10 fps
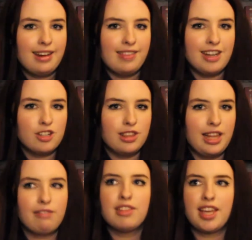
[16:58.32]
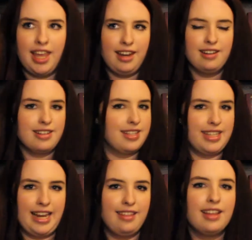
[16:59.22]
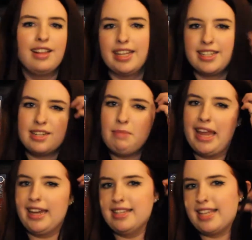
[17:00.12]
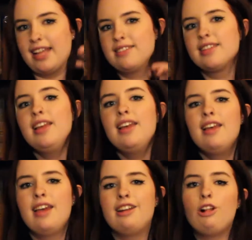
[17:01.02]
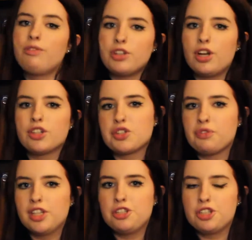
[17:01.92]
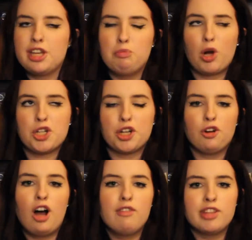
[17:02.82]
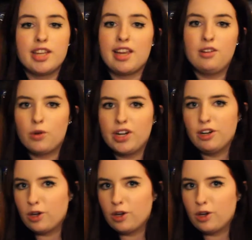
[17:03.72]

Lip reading: and they just left the kid and didn't say anything. Like, it didn't make any sense, and all of her daughter's friends just keep brushing her off and like ignoring her